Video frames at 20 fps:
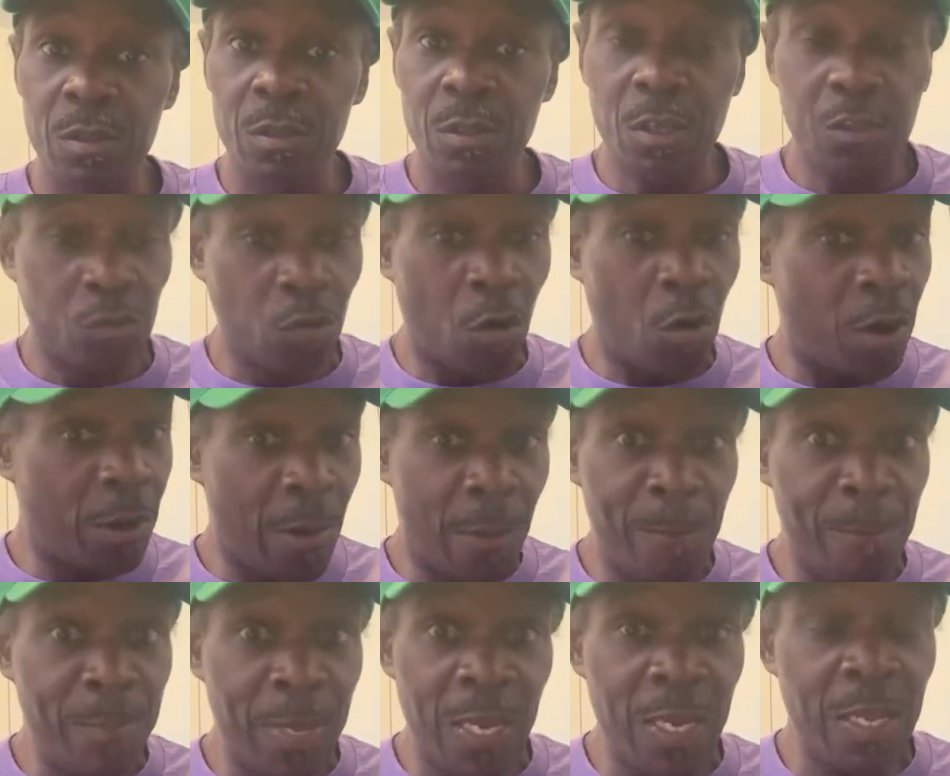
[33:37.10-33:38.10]
So
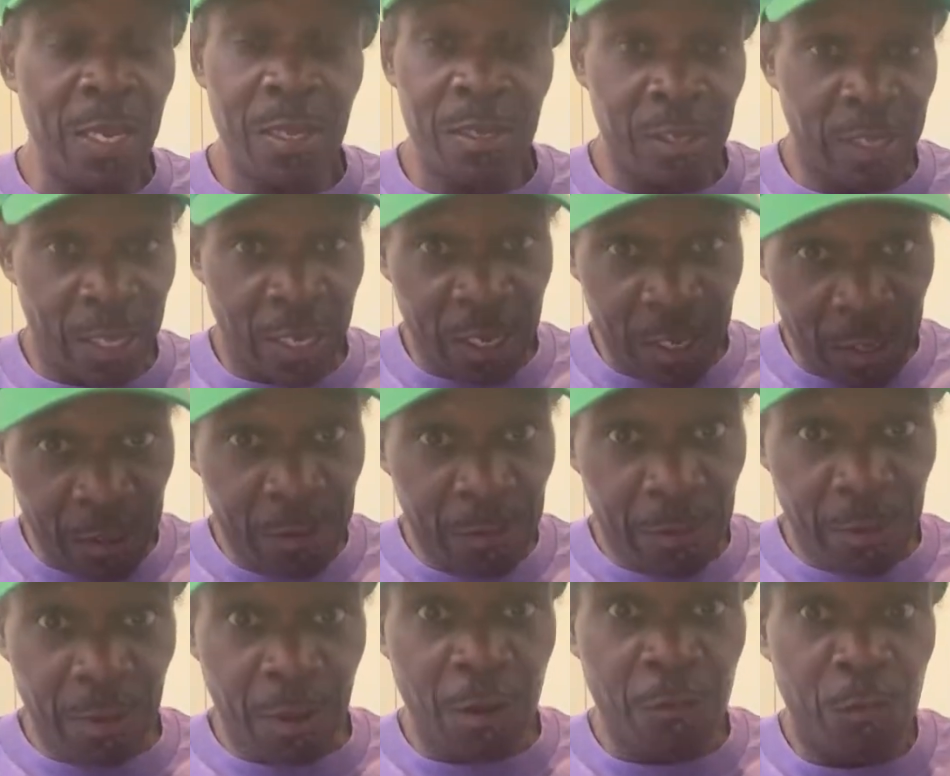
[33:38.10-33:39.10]
immediately,
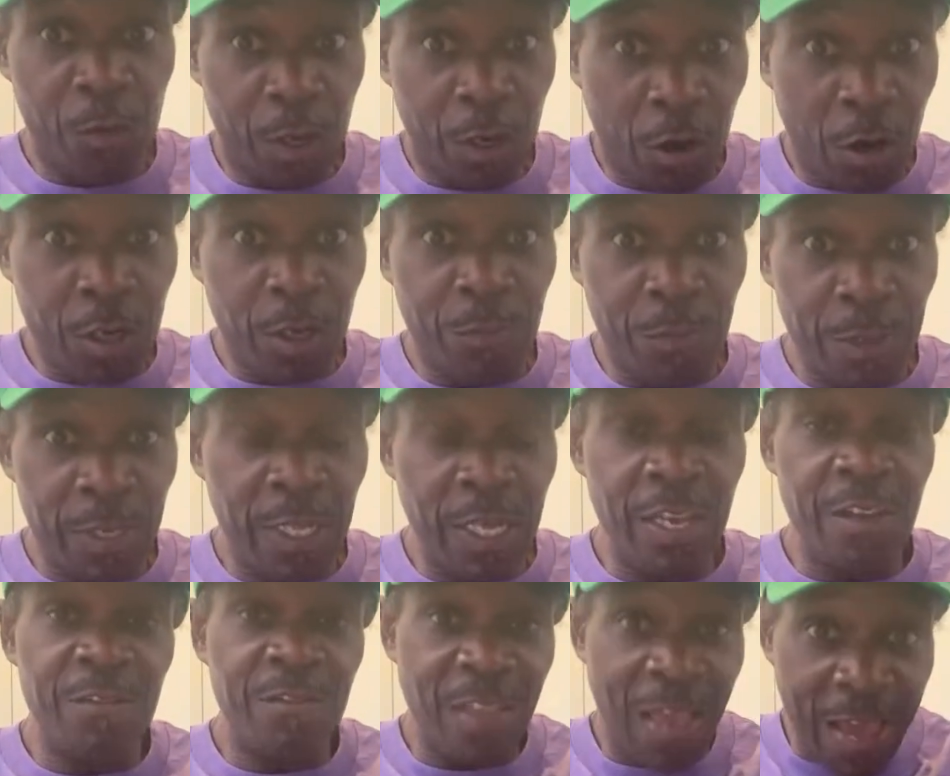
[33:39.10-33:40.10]
if we're going to
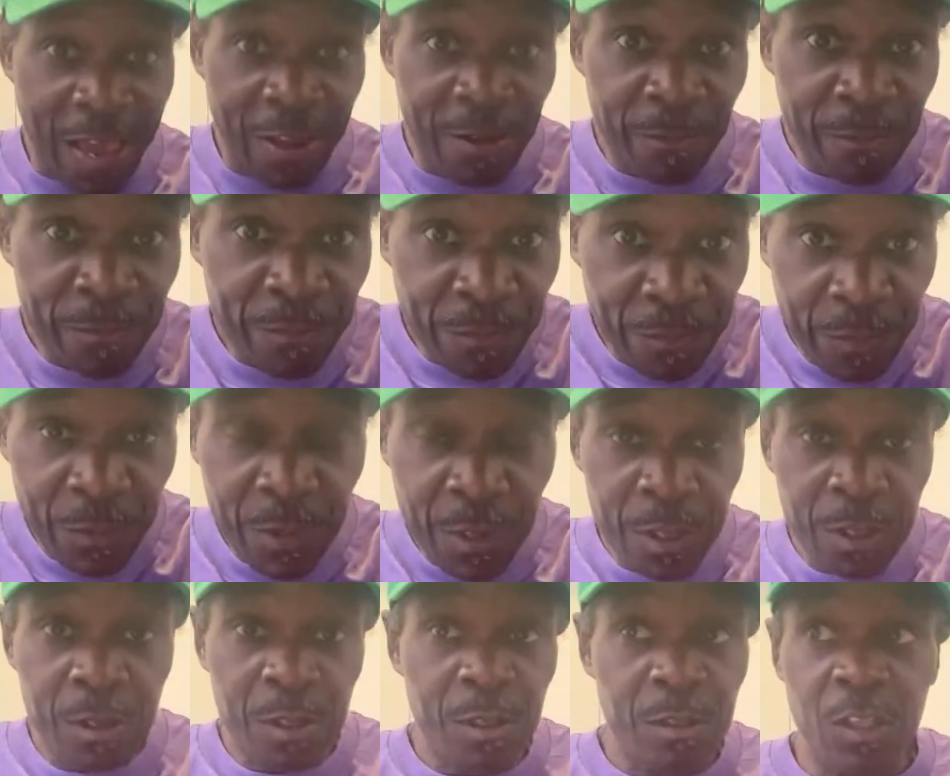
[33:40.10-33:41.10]
believe that
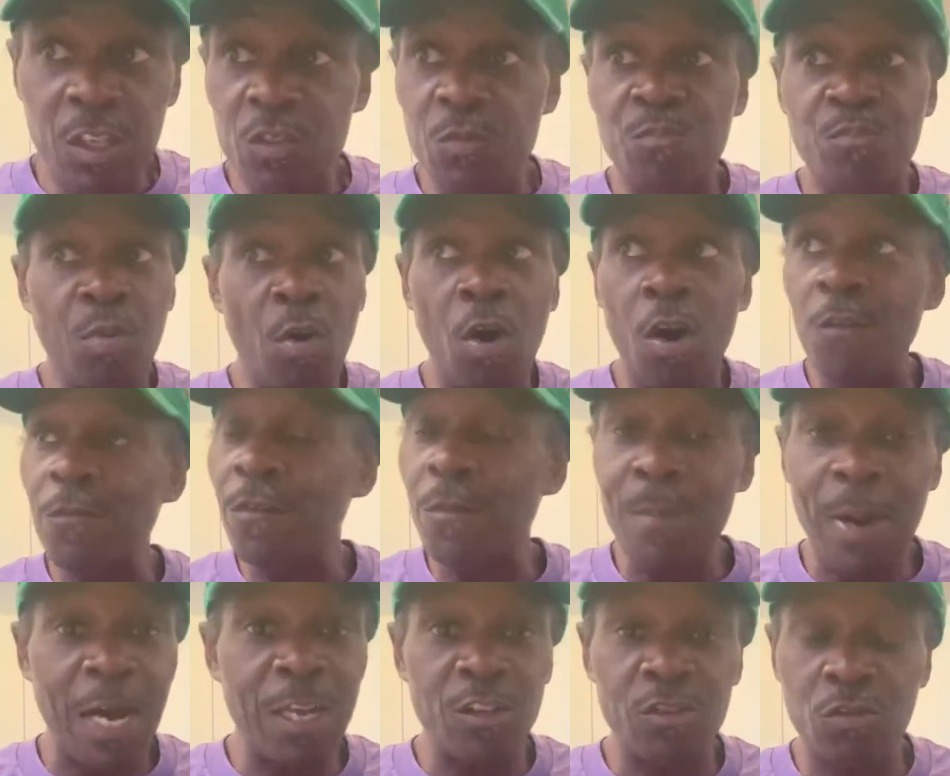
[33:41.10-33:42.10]
this broad
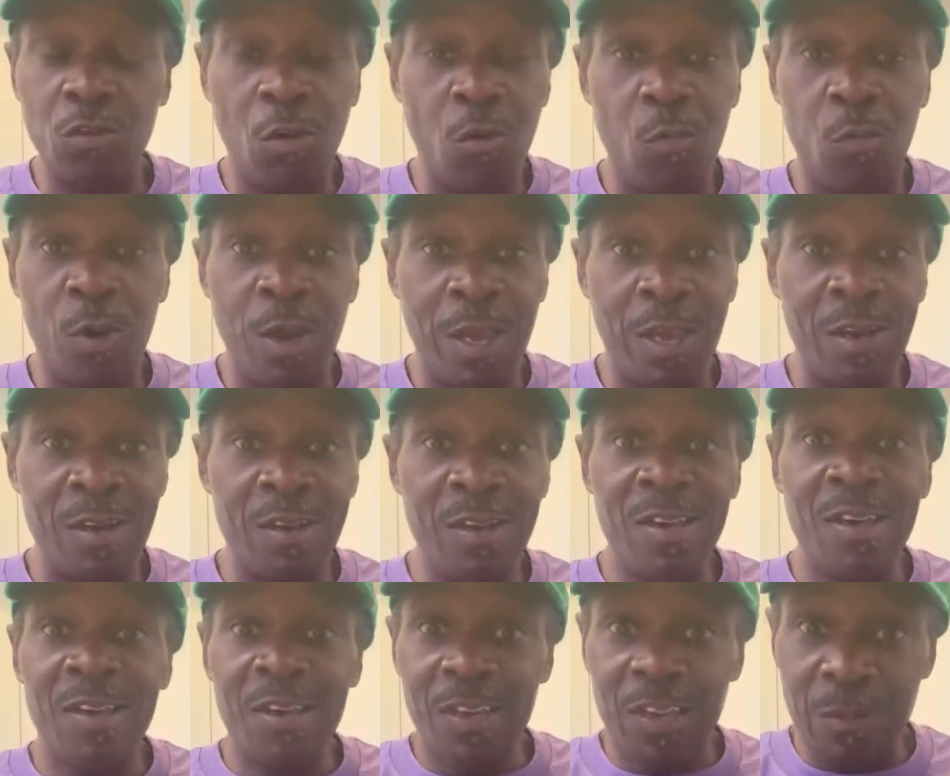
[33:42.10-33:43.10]
from out of nowhere
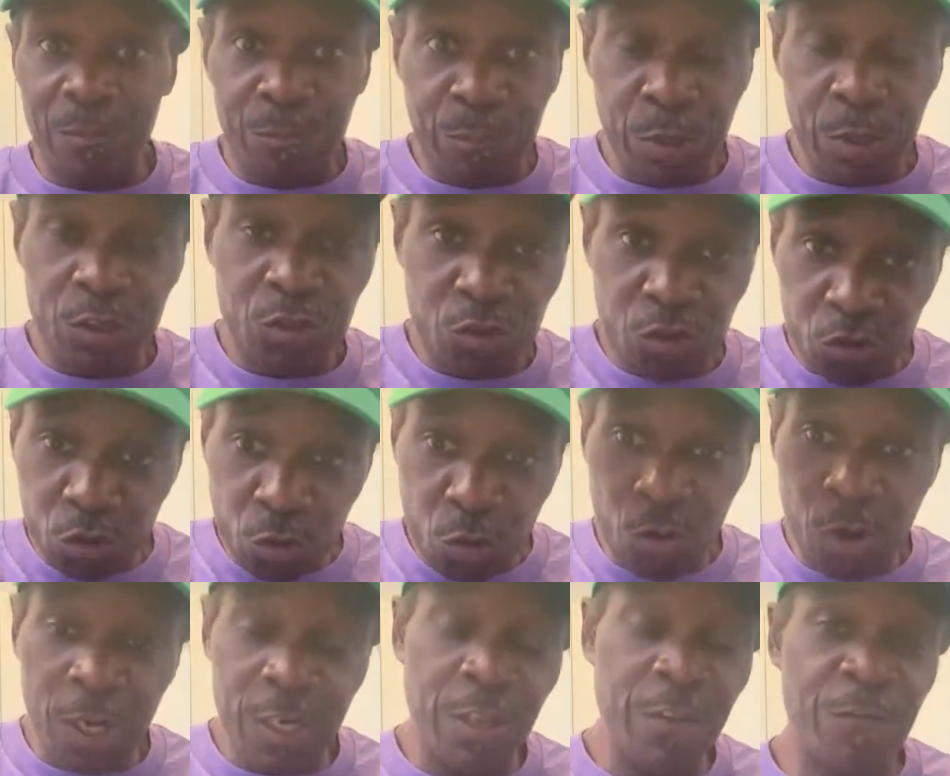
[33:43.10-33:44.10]
can put
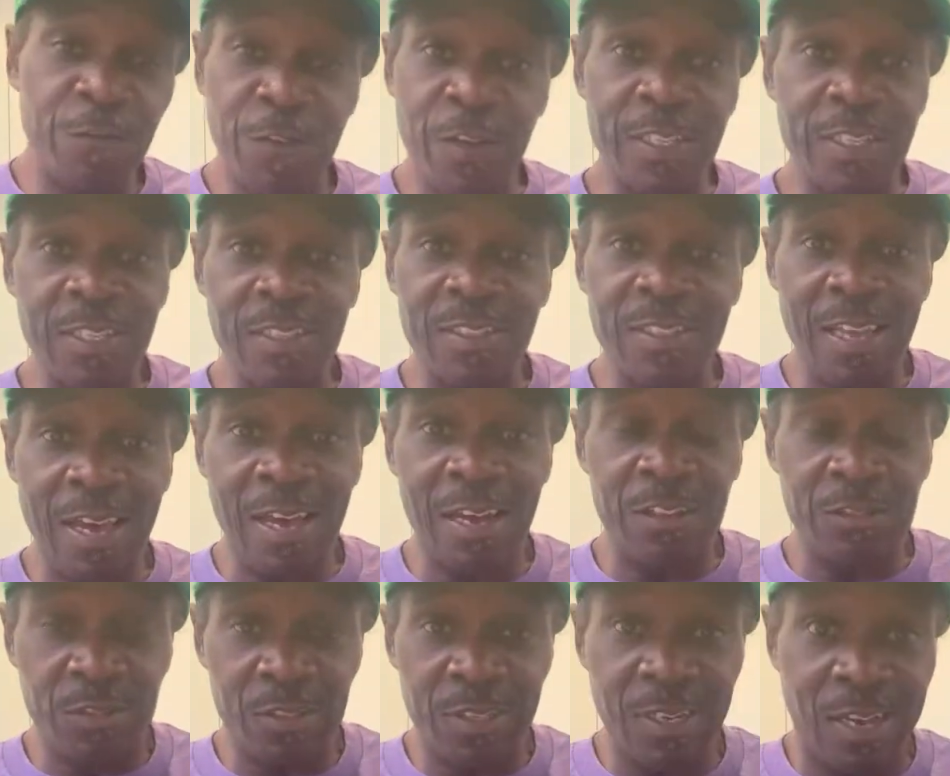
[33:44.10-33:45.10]

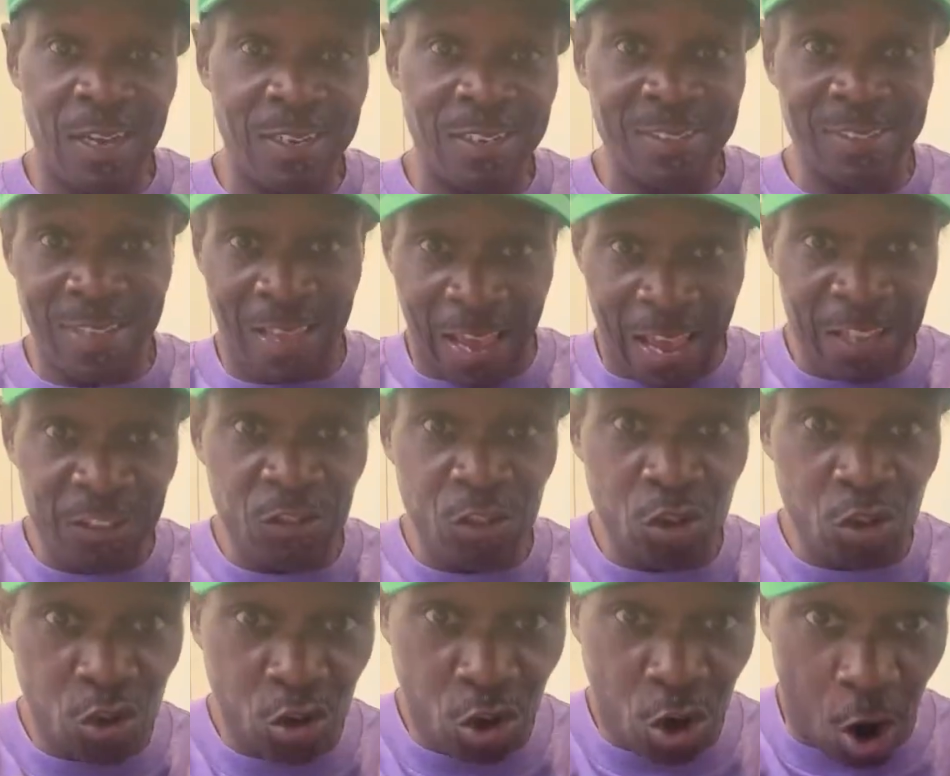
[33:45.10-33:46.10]
$250,000 as a
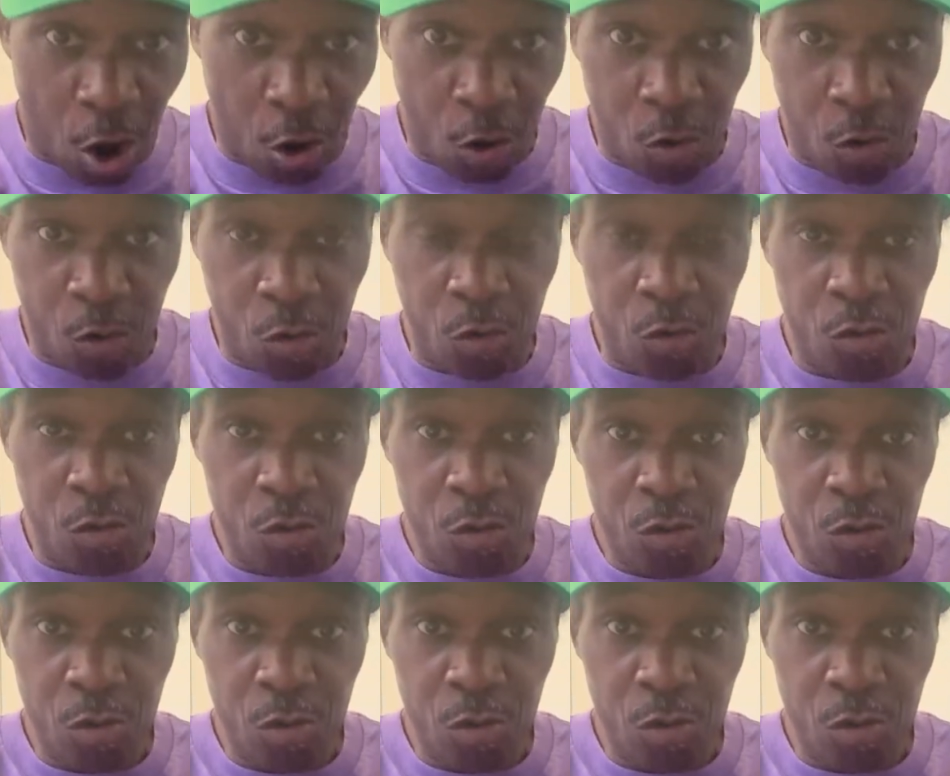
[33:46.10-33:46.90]
goal